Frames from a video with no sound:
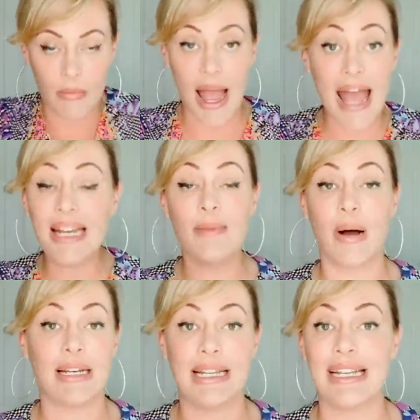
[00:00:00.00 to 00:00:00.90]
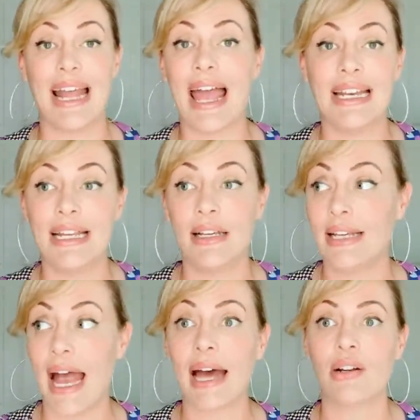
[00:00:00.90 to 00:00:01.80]
anybody in any
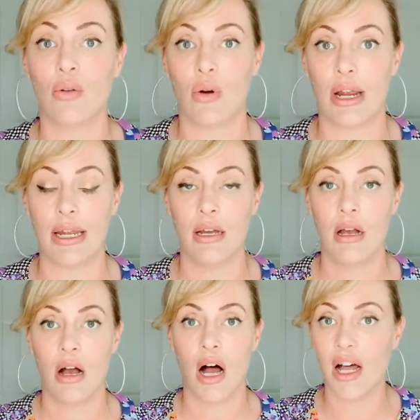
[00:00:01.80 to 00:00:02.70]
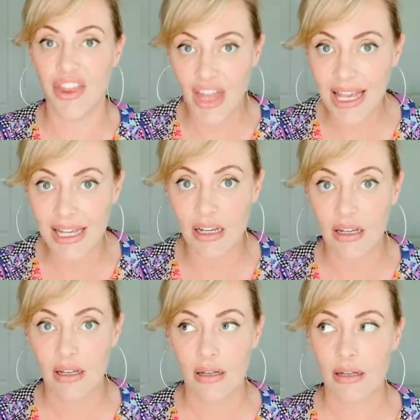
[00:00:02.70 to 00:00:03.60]
category a thing
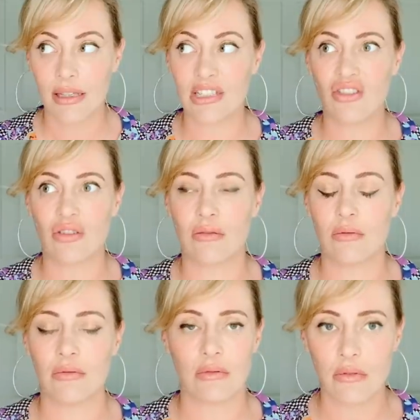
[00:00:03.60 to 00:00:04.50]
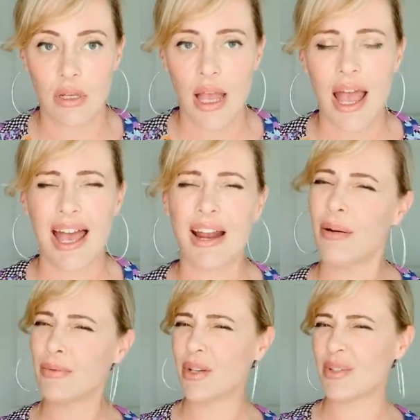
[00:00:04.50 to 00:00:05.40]
that's and
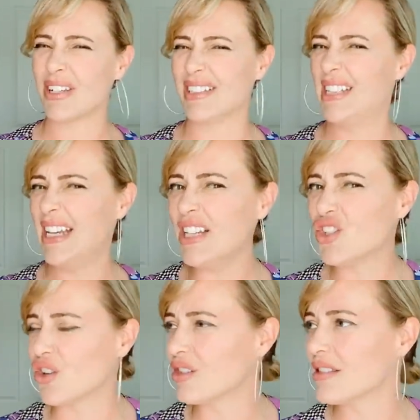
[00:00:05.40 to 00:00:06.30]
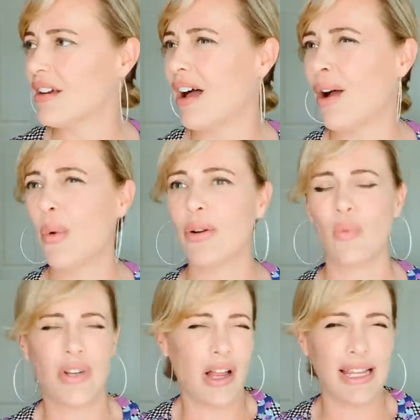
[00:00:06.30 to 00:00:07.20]
I was also like, teachers. I want,
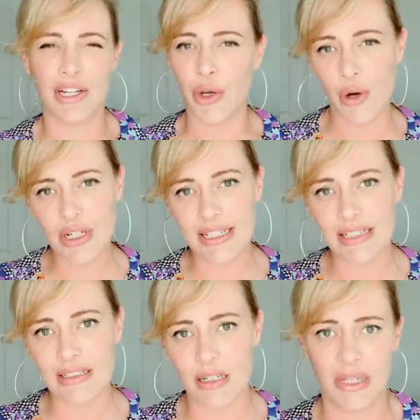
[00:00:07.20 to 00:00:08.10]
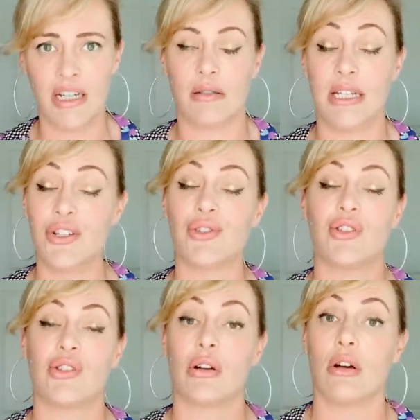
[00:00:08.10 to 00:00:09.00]
not like nurses. I mean, teachers
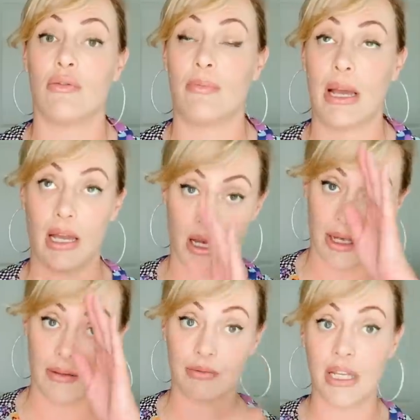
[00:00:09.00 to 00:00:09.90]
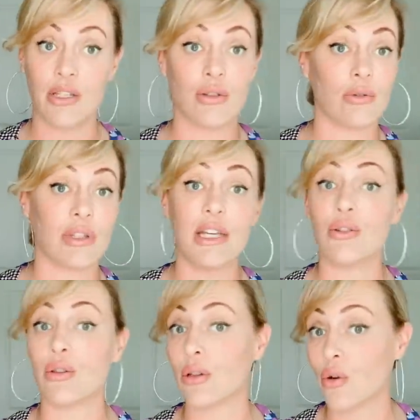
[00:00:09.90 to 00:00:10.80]
deserve, my God, they do, they
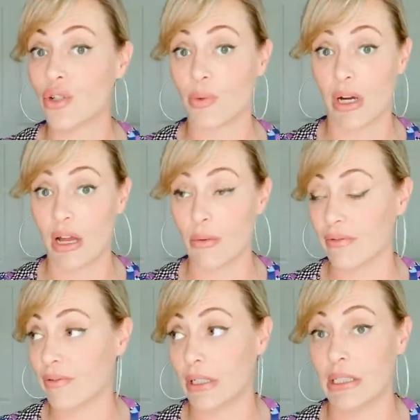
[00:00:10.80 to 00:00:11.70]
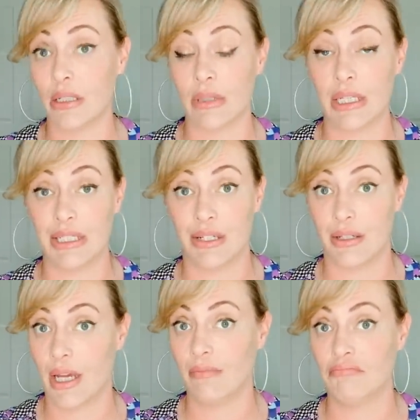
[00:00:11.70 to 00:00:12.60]
do the Lord's work. I don't want to fucking deal with kids all
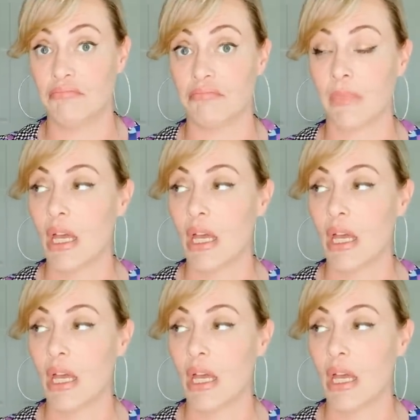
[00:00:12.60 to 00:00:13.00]
day. Mm.